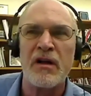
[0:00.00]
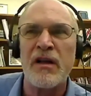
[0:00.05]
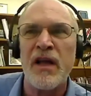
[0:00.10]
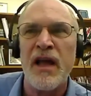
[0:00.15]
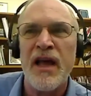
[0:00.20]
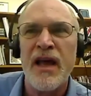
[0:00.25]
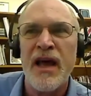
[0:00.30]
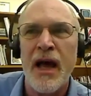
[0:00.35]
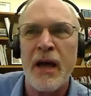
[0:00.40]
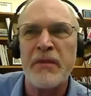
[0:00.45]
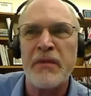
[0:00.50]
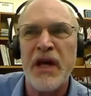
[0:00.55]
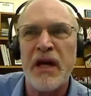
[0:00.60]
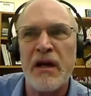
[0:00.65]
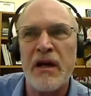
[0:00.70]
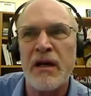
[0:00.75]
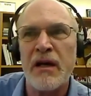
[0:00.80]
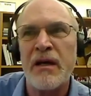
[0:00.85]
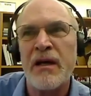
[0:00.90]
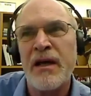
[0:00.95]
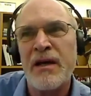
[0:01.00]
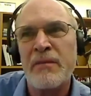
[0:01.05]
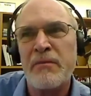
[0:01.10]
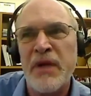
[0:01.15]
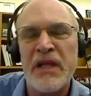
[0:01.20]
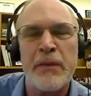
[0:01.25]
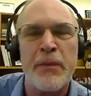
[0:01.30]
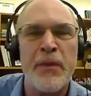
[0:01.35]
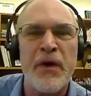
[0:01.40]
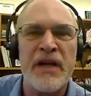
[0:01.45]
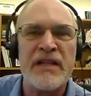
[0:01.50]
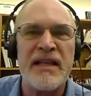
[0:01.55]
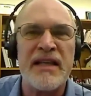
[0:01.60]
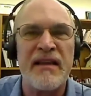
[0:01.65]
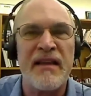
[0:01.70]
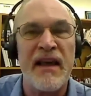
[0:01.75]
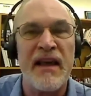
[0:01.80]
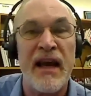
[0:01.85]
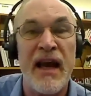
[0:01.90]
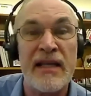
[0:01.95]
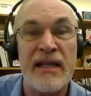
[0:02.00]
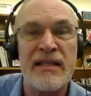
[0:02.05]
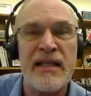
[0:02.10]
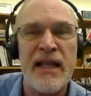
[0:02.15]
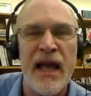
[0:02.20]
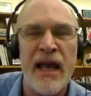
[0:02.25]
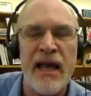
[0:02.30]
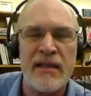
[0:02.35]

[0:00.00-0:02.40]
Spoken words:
I'm going to be the president of the United States,